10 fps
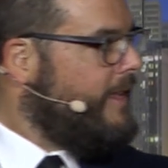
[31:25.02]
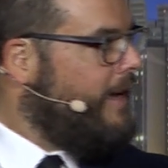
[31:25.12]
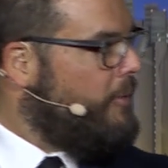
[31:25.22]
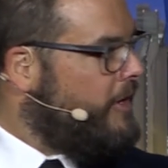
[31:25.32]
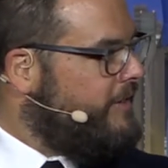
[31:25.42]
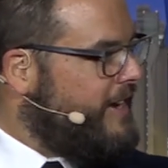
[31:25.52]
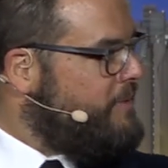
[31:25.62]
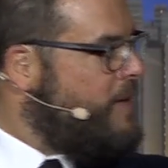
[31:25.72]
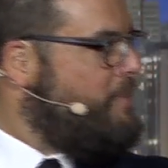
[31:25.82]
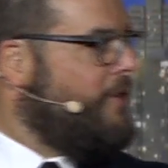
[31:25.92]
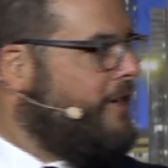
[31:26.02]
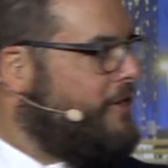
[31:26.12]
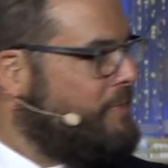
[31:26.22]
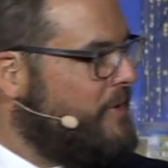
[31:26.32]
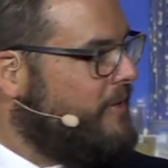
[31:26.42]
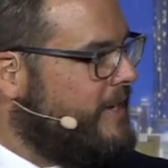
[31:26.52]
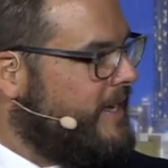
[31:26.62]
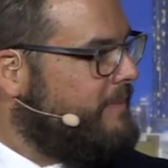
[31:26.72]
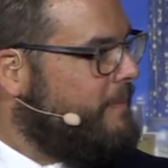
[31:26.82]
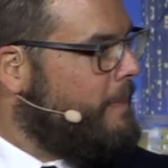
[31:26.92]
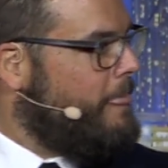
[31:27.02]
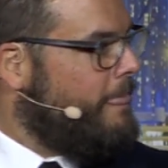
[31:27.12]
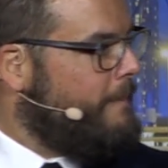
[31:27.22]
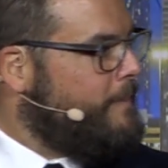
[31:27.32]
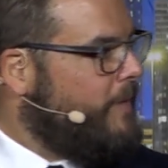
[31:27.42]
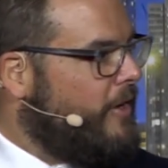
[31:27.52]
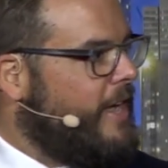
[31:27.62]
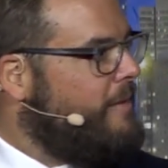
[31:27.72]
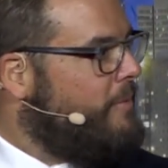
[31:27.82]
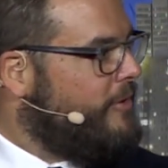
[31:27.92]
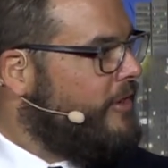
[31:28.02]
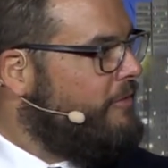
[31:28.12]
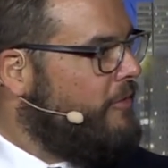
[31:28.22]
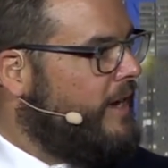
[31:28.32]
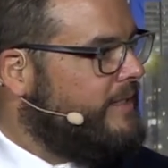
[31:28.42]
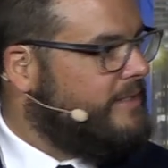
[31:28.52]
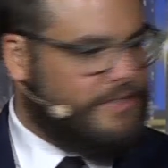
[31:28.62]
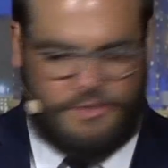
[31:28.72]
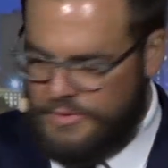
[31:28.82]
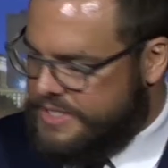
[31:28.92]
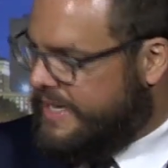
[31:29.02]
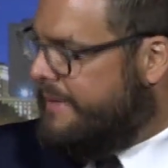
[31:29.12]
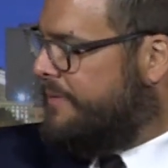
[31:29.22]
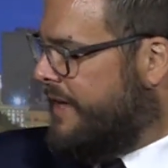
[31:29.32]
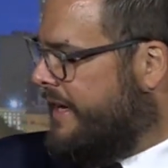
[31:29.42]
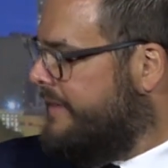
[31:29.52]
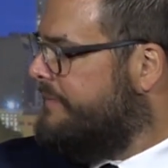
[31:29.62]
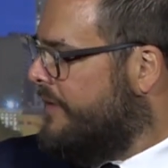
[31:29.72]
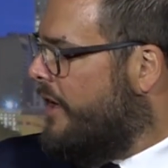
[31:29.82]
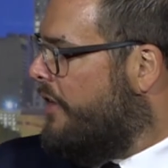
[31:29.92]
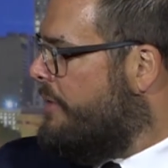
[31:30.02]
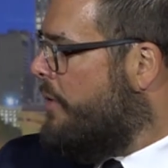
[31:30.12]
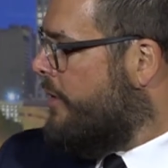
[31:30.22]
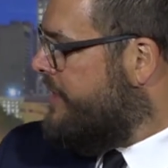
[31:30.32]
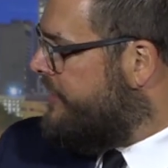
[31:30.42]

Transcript: And we're going to invite the people in our community, our neighbors, our friends, to do the same thing on the board that